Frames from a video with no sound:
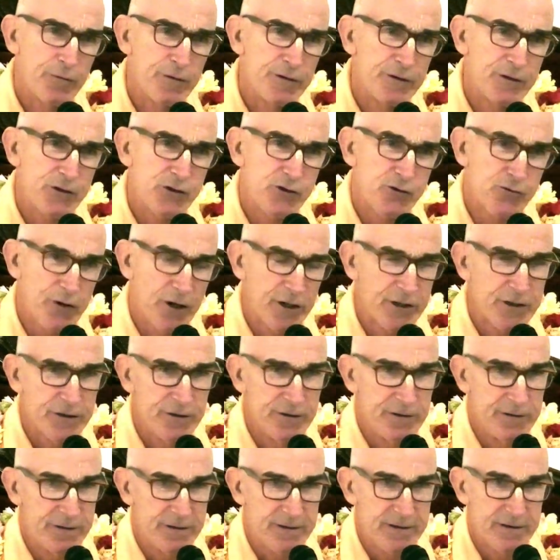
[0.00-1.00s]

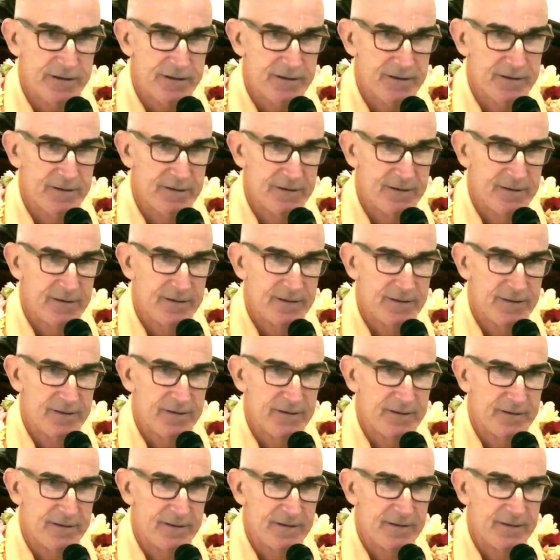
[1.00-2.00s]
instructions
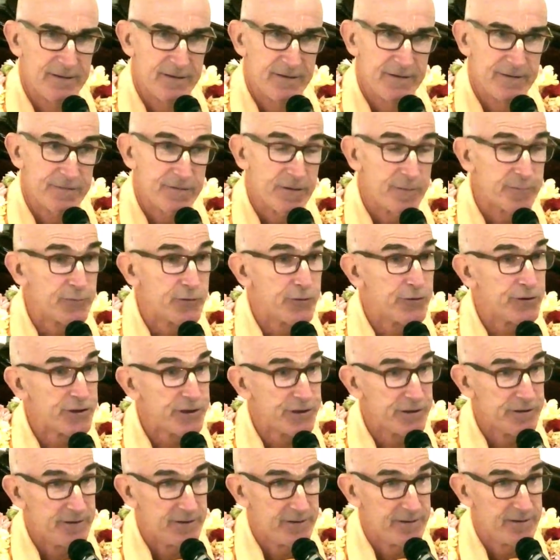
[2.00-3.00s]
from
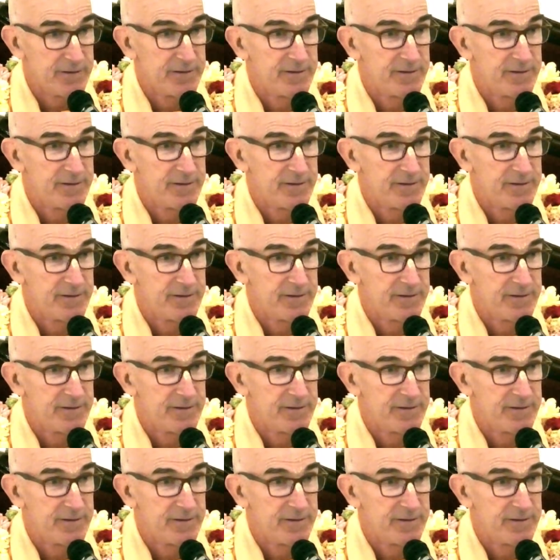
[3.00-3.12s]
Krishna.